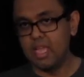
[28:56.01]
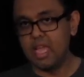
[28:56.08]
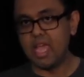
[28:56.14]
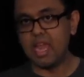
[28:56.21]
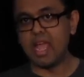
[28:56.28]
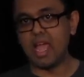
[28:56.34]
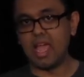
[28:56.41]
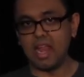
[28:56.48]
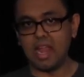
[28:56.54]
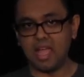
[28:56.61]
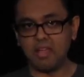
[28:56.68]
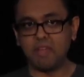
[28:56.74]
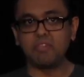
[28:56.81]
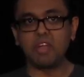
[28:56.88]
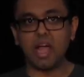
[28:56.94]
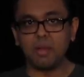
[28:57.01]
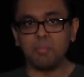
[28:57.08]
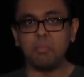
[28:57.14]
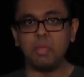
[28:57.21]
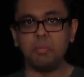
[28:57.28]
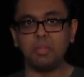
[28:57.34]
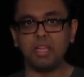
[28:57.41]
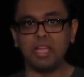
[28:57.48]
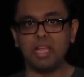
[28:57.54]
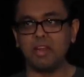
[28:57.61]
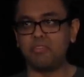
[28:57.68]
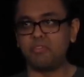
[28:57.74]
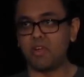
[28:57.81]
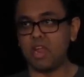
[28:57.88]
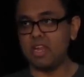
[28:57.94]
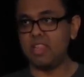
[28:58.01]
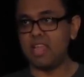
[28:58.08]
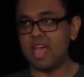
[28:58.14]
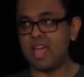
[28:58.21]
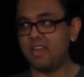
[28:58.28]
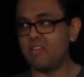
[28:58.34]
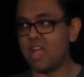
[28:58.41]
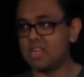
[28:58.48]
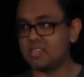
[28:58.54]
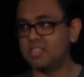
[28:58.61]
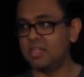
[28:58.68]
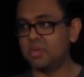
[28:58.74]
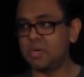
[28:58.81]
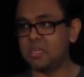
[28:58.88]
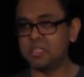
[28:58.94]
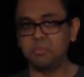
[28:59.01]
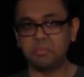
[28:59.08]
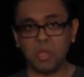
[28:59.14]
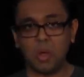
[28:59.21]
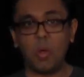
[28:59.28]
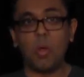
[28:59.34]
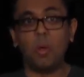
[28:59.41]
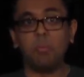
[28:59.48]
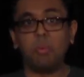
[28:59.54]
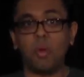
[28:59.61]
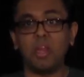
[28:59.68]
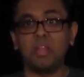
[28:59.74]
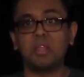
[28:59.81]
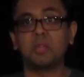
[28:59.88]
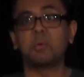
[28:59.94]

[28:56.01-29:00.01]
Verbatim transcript: And I've gotten people that get afraid of that, of asking the question, but the whole point of the